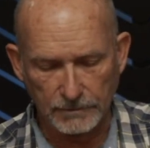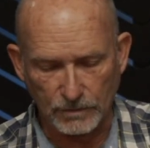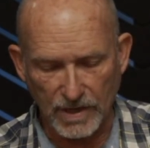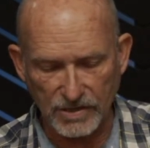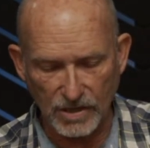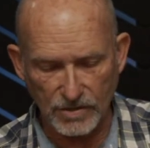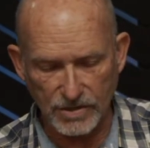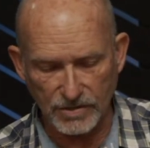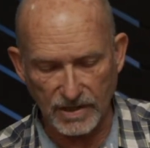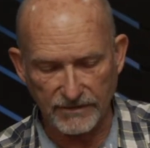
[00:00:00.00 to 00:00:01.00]

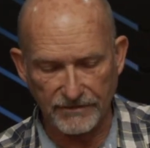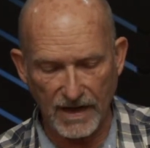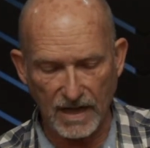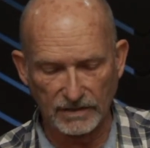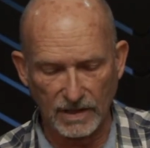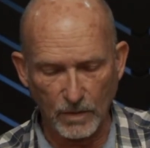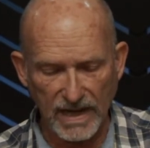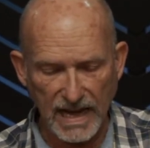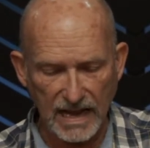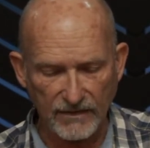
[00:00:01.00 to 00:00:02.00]
researchers have found that
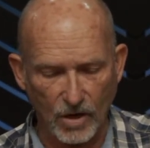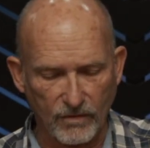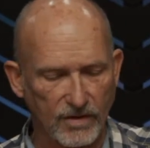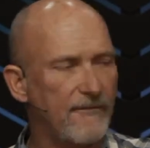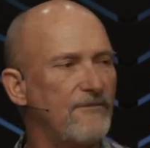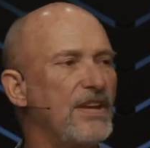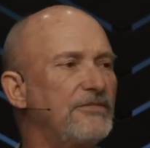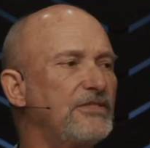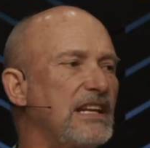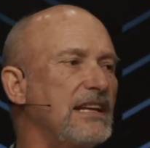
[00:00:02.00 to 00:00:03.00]
we have over
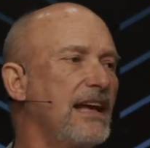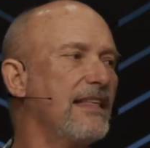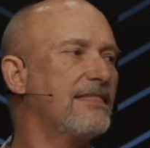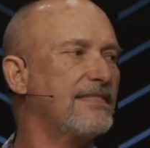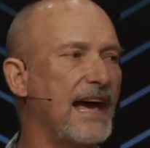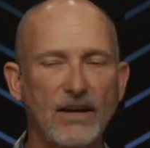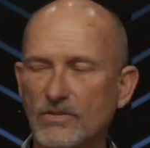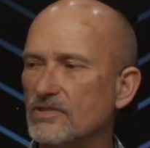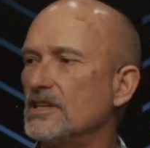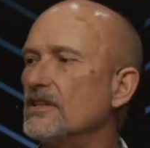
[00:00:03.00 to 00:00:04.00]

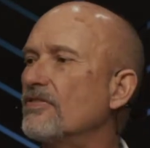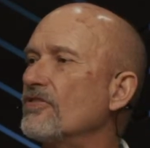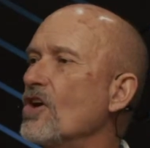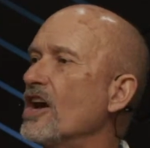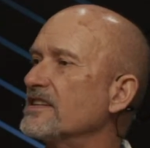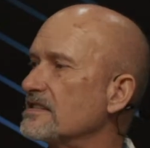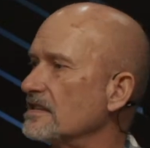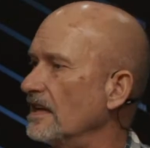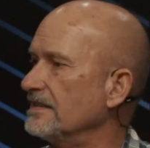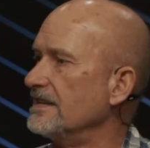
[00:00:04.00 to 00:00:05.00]
50,000
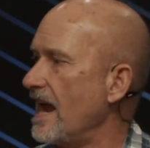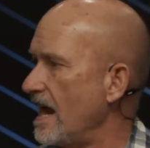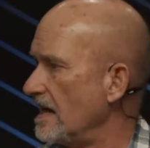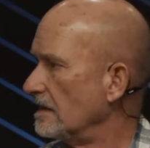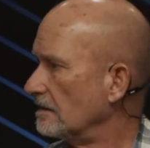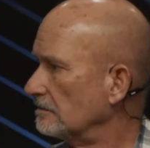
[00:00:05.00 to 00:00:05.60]
thoughts a day.